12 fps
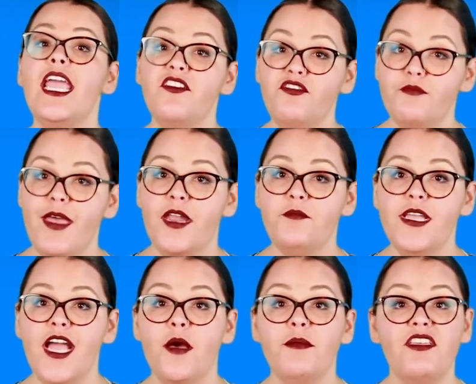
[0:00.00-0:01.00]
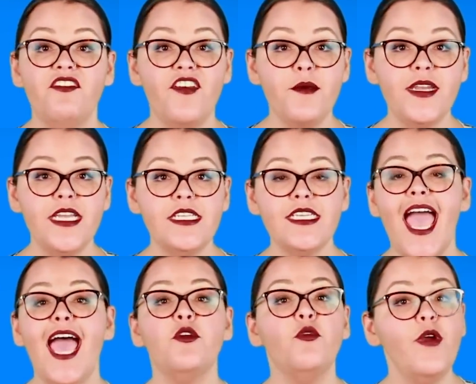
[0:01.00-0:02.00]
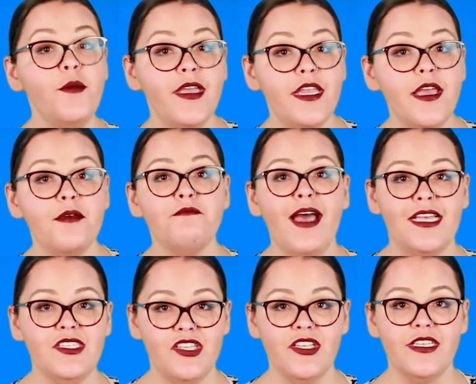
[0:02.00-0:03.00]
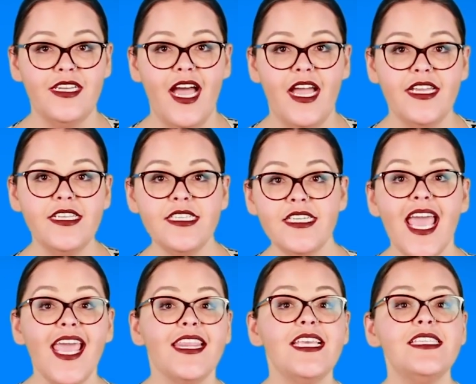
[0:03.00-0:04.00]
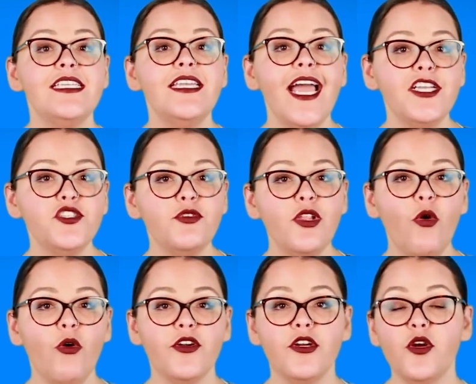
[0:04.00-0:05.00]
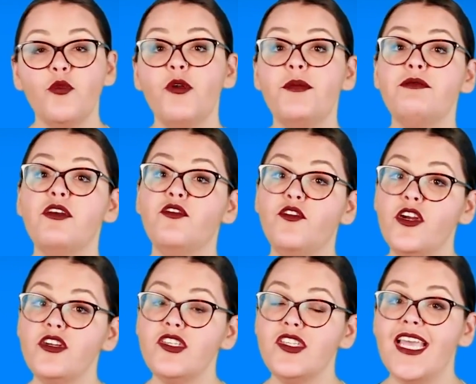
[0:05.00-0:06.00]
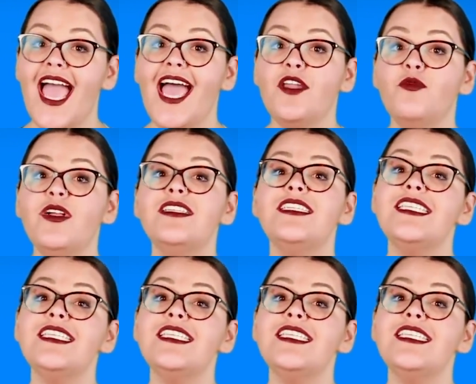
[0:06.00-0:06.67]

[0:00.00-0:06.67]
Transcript: if men become effeminate and women masculinized, this natural order will be reversed and will